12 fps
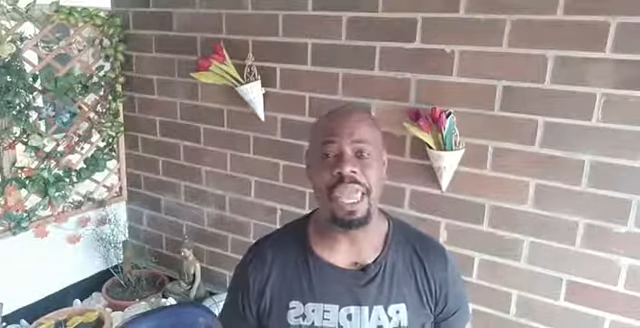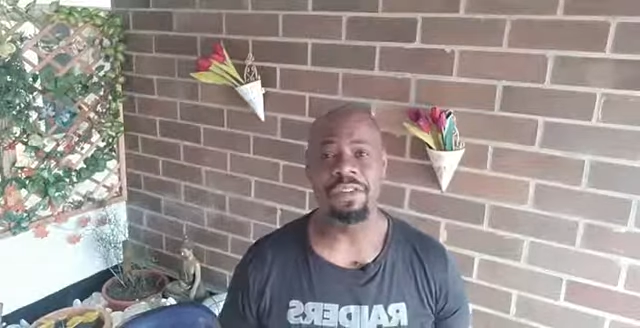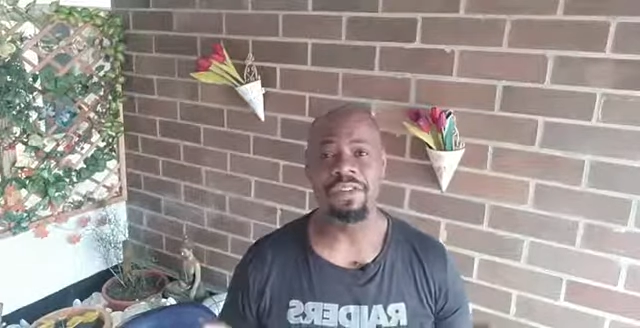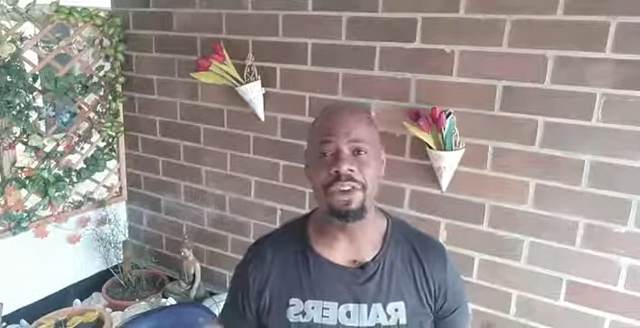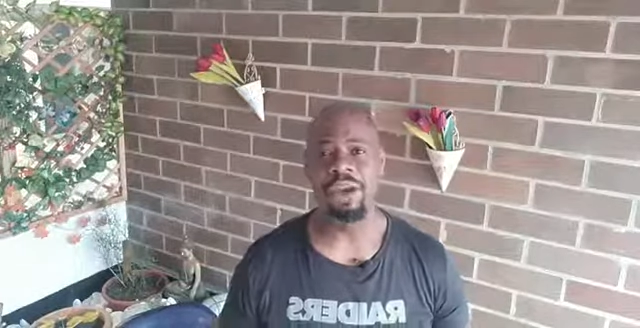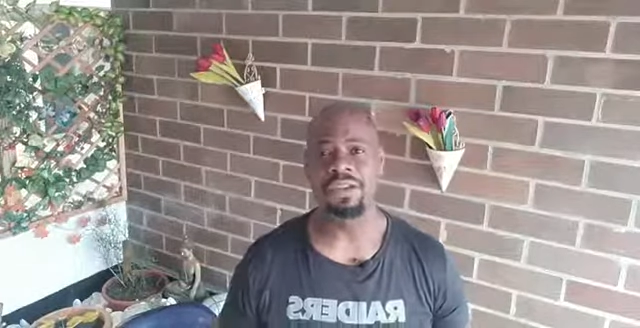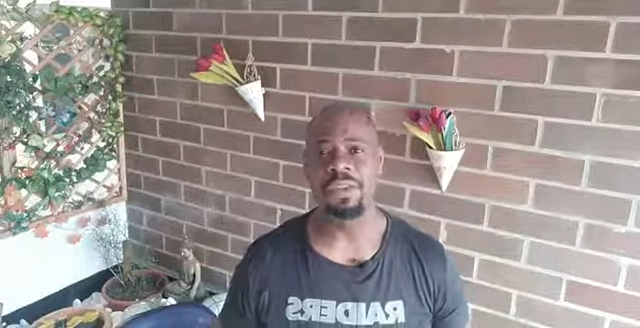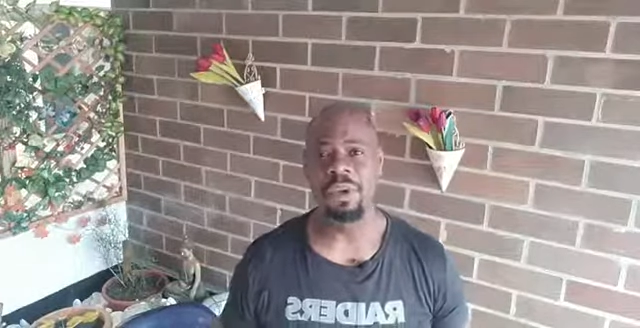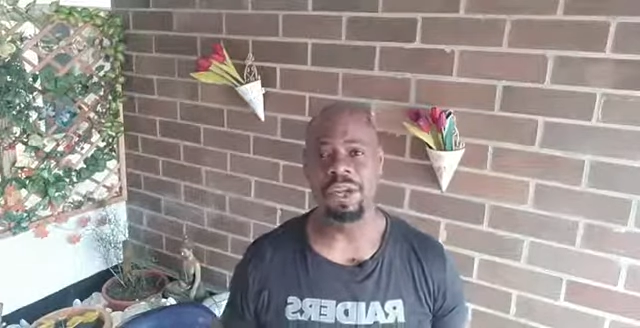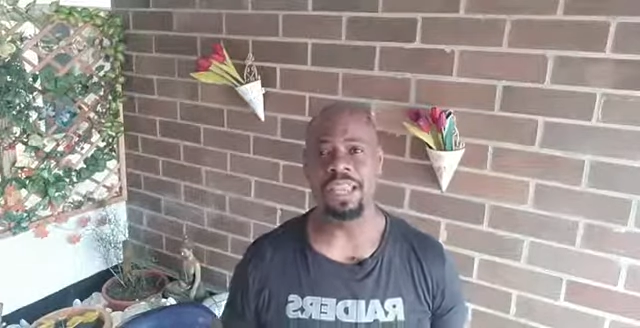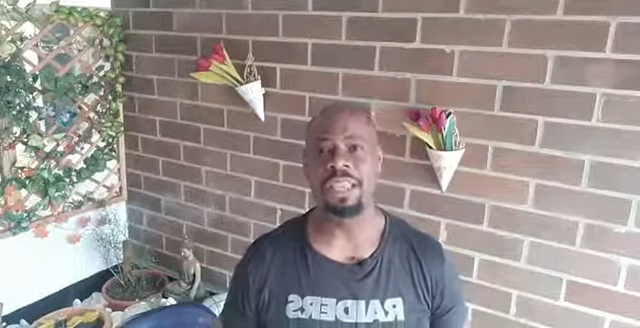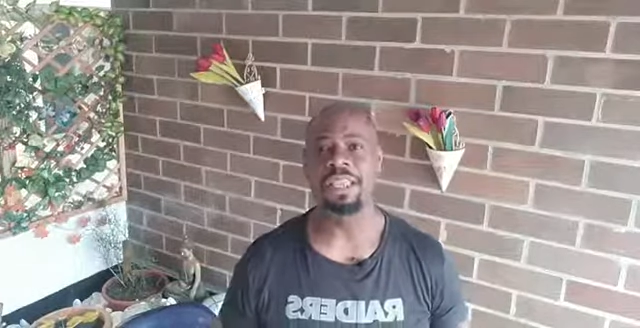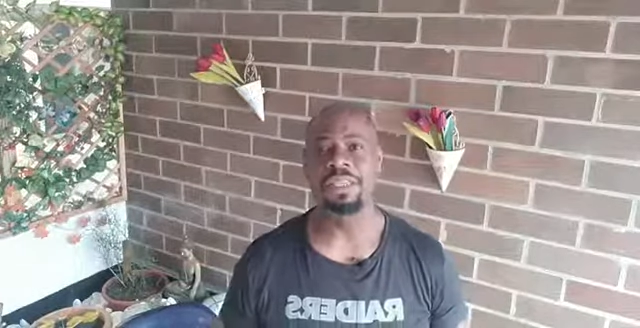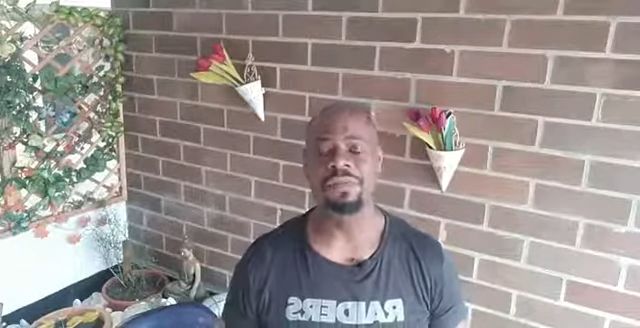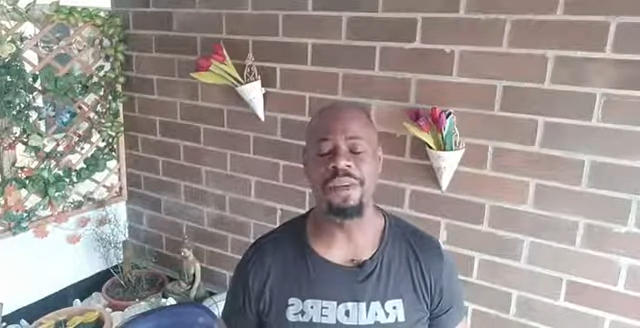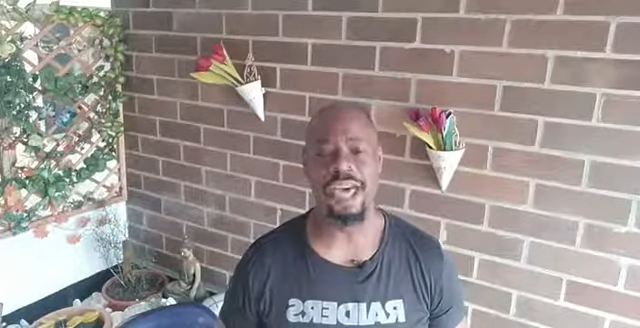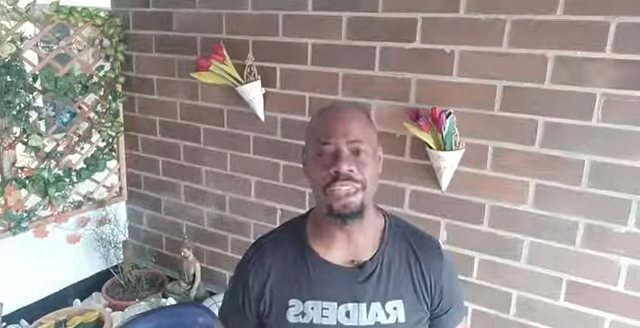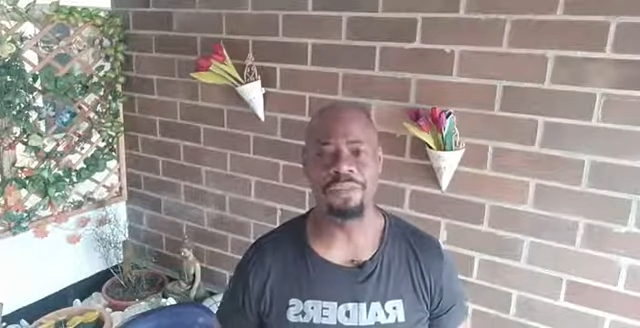If you know someone that can use
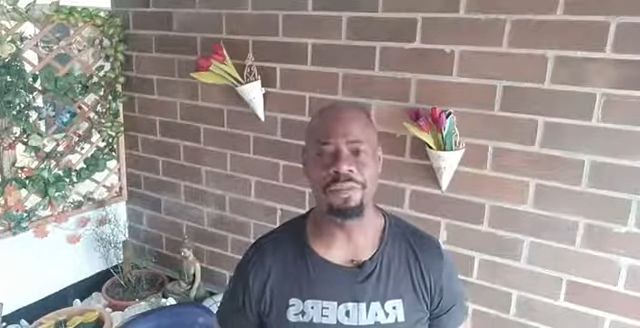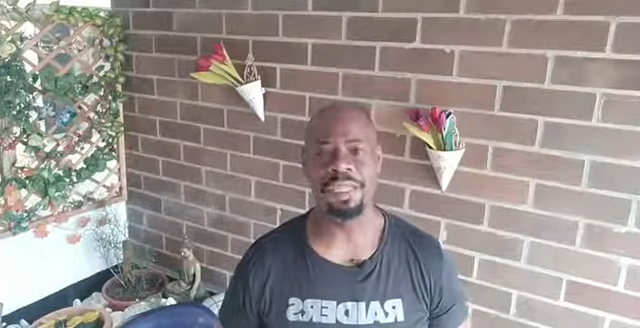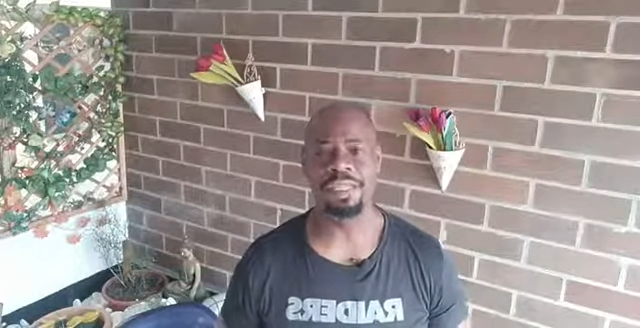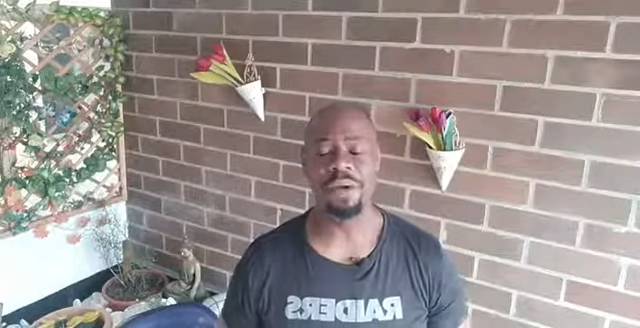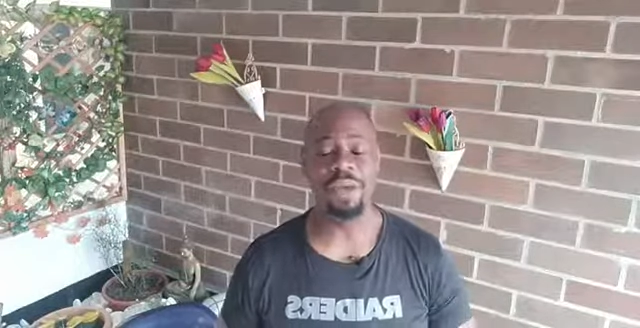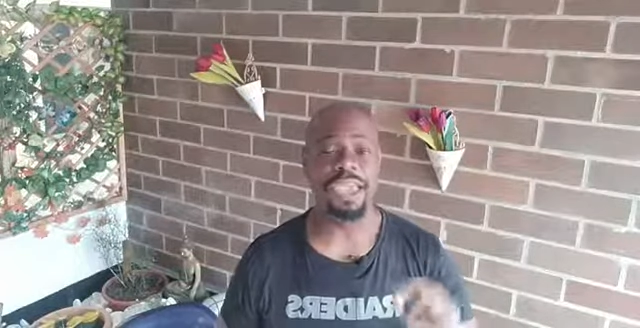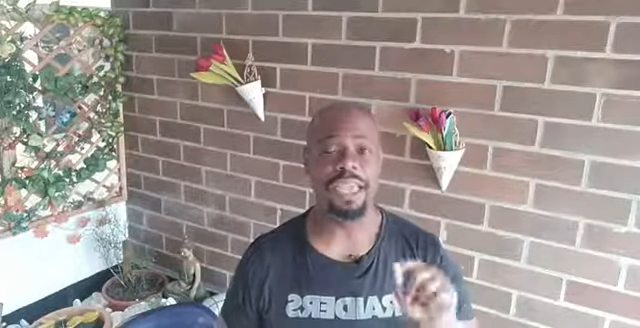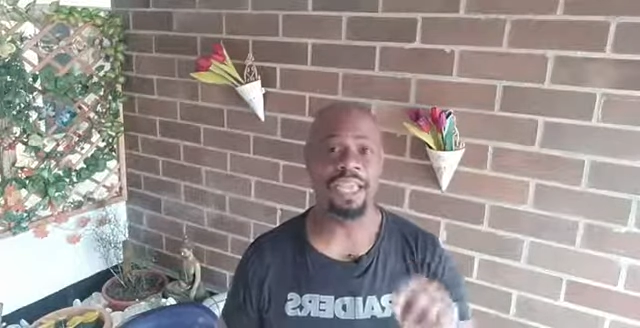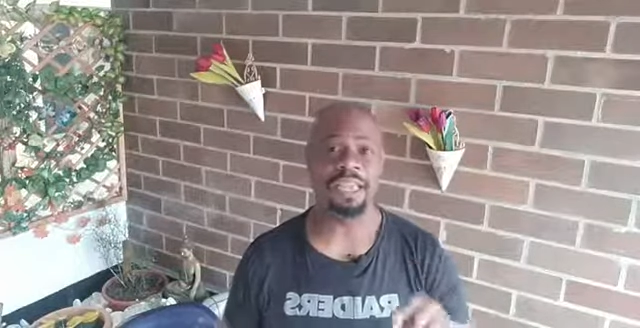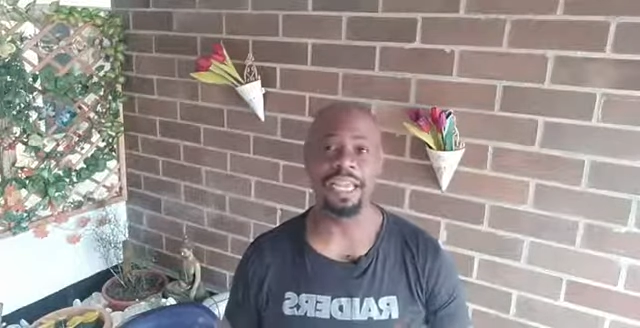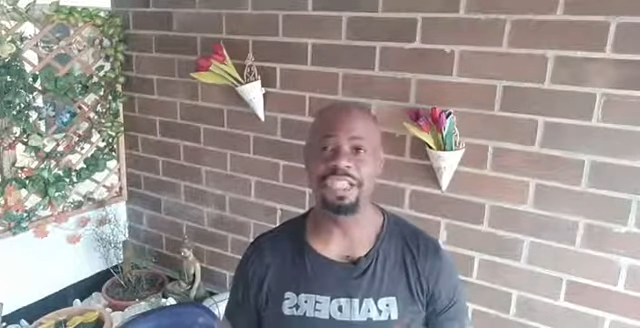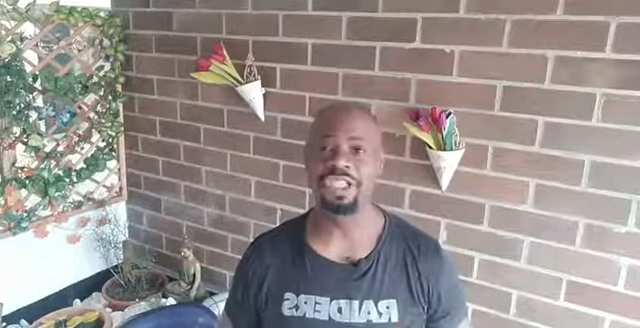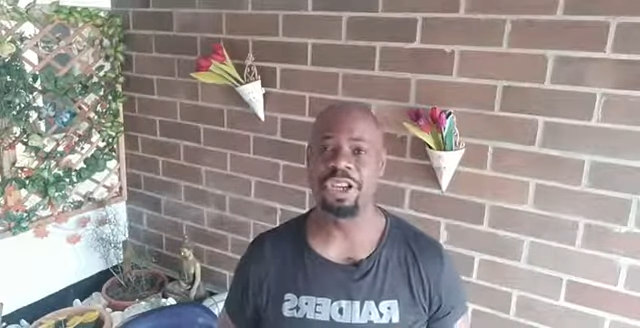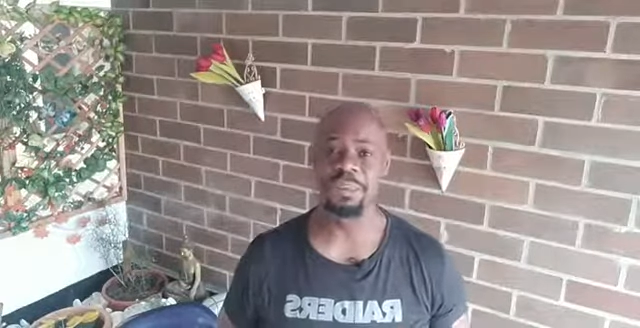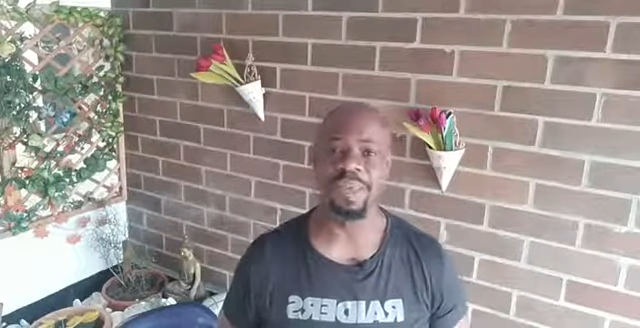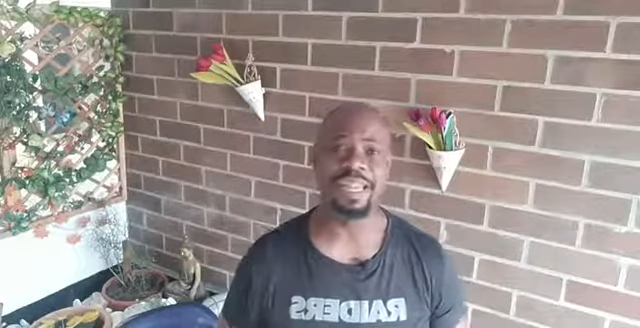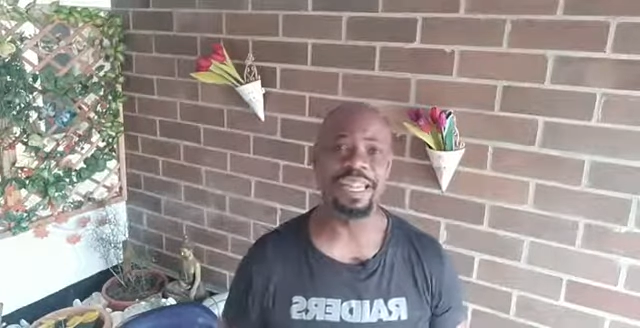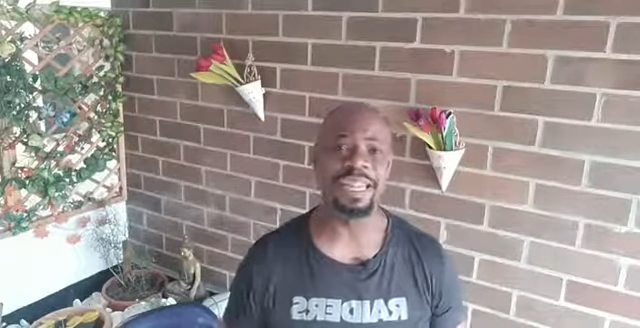value from this, go ahead and hit that share
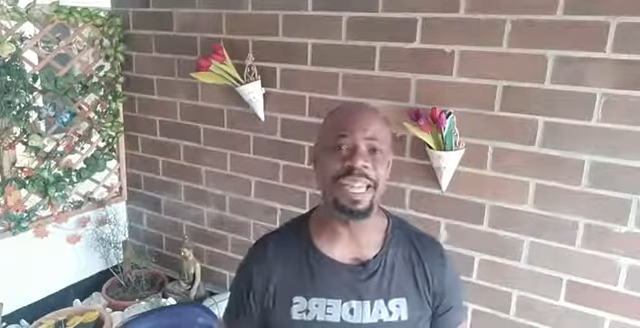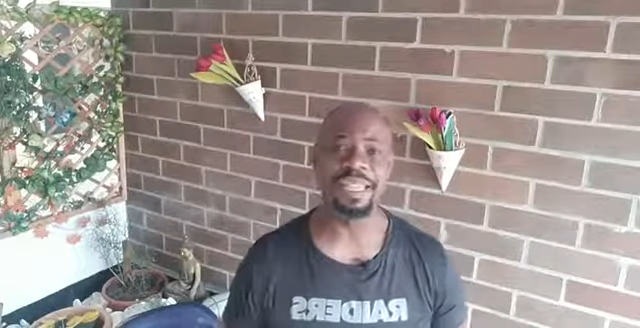button and let